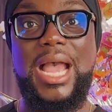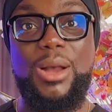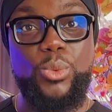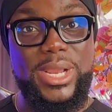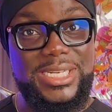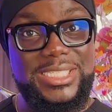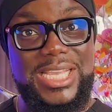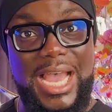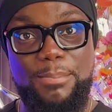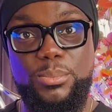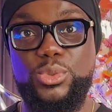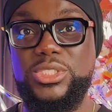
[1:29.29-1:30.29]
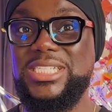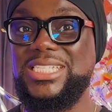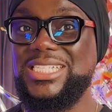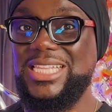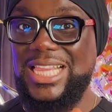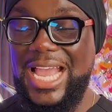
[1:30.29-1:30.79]
And when this happens, it
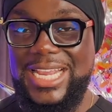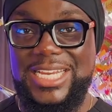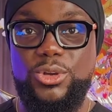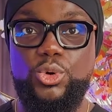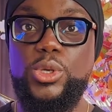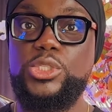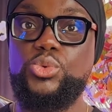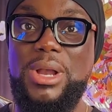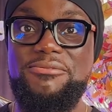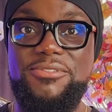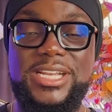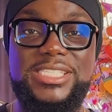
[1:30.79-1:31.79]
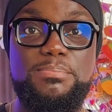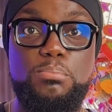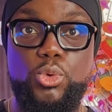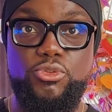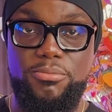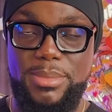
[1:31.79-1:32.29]
is likely going to affect
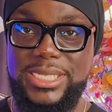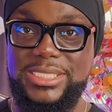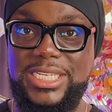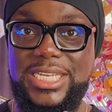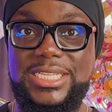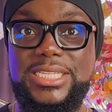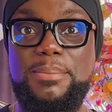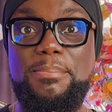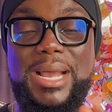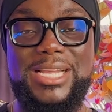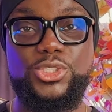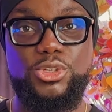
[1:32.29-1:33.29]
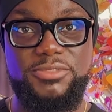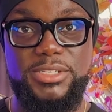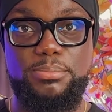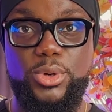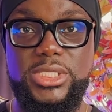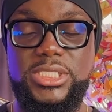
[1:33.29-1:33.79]
movement in the parts of the
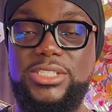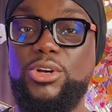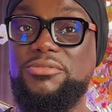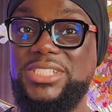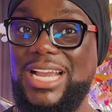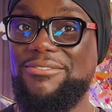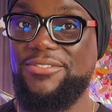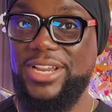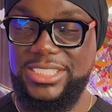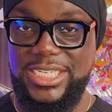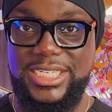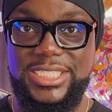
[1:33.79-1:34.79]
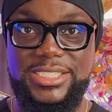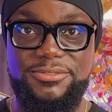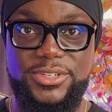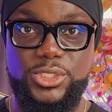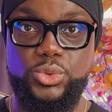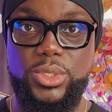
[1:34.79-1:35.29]
body of the affected
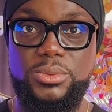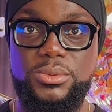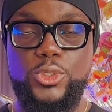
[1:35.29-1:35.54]
individual.